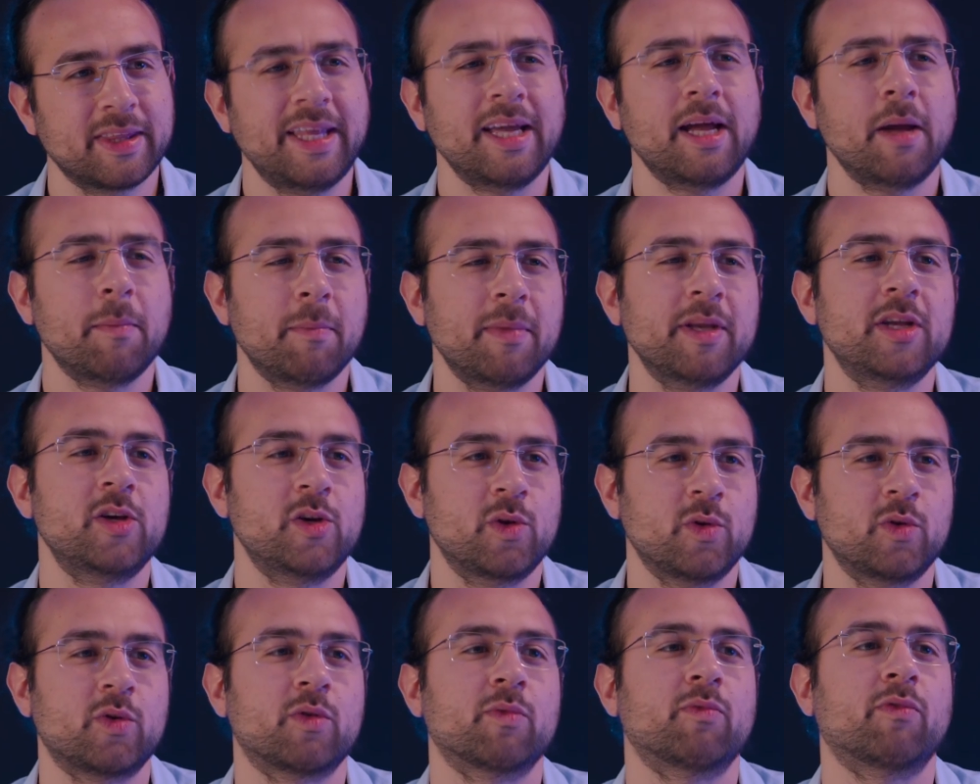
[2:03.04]
They can be
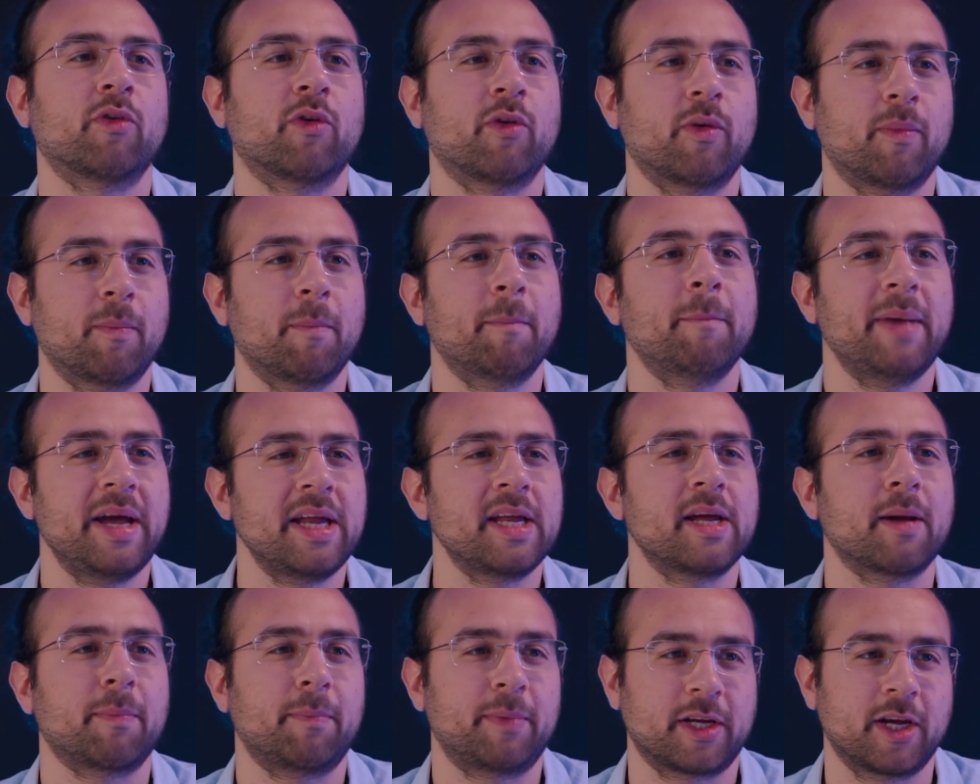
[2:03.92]
used for
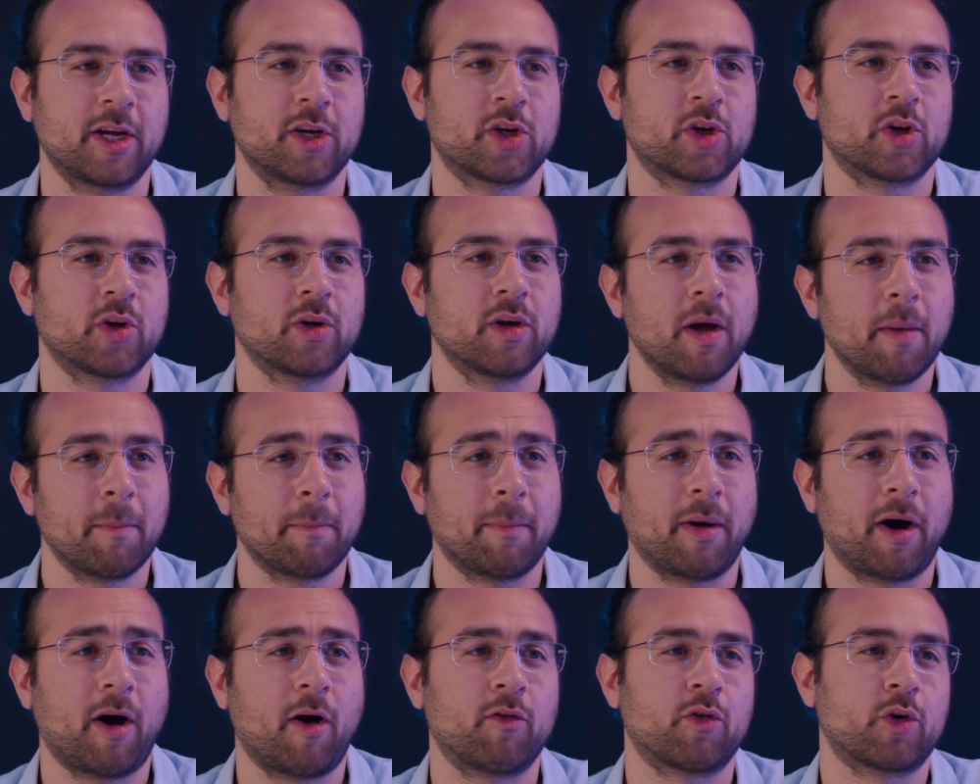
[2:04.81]
many applications,
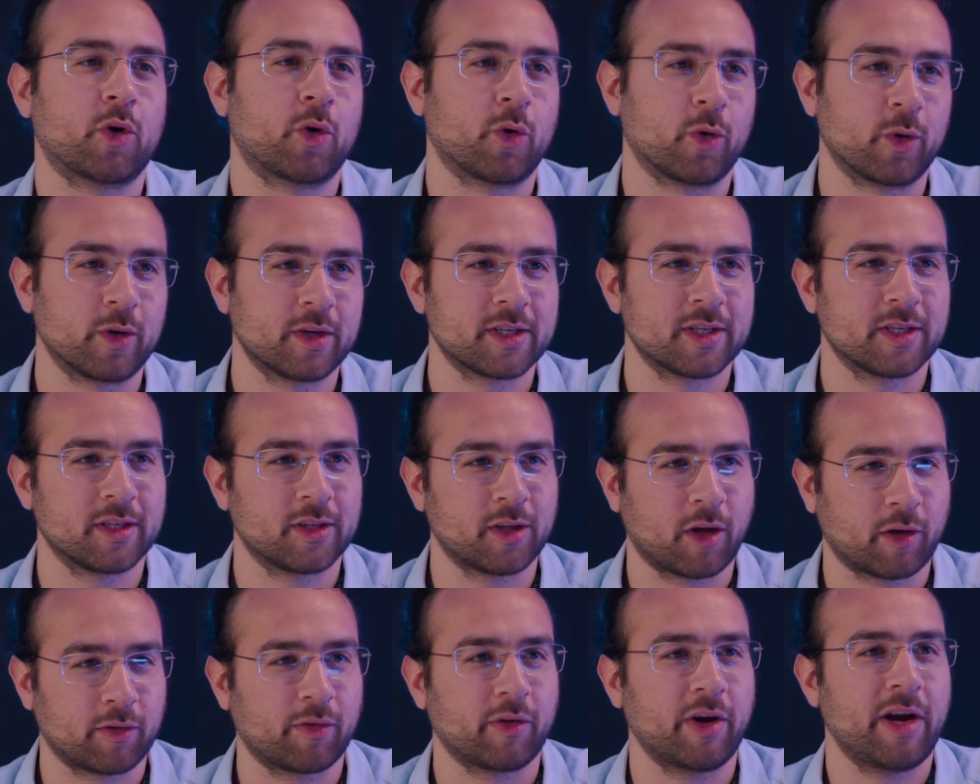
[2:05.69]
but of course
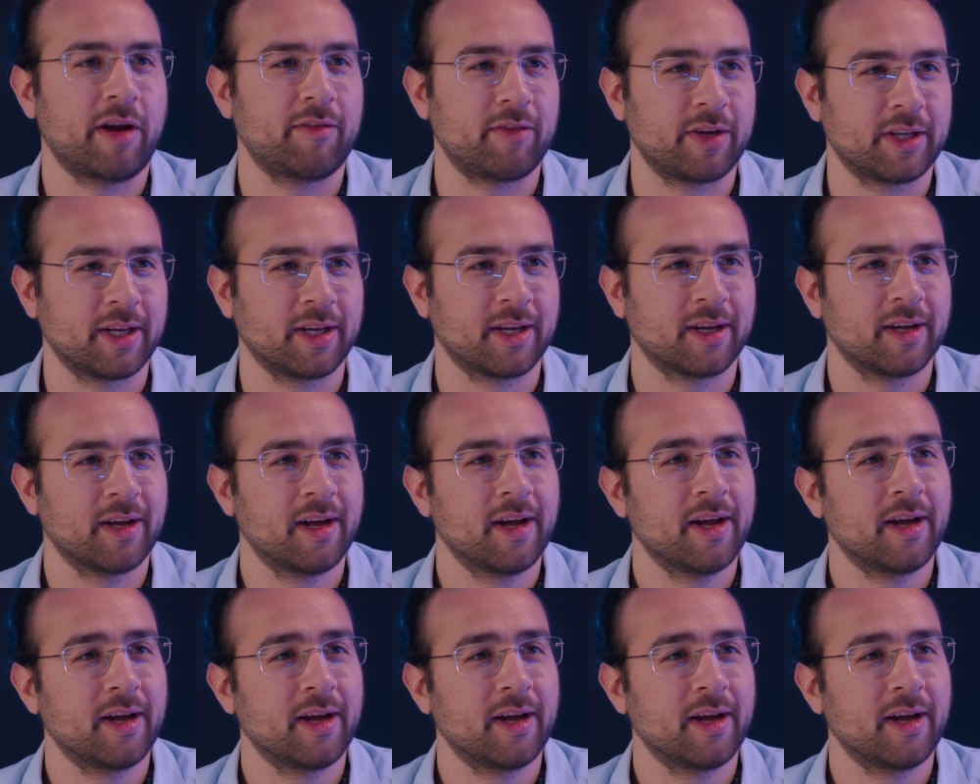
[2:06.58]
not for everything.